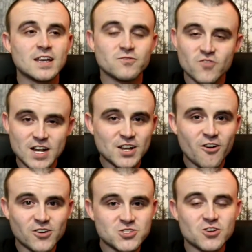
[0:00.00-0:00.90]
Really
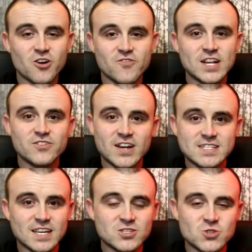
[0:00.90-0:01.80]
nice guy, really great
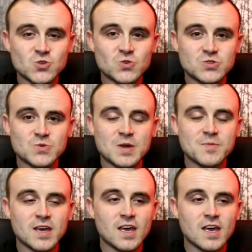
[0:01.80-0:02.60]
to get to talk to him.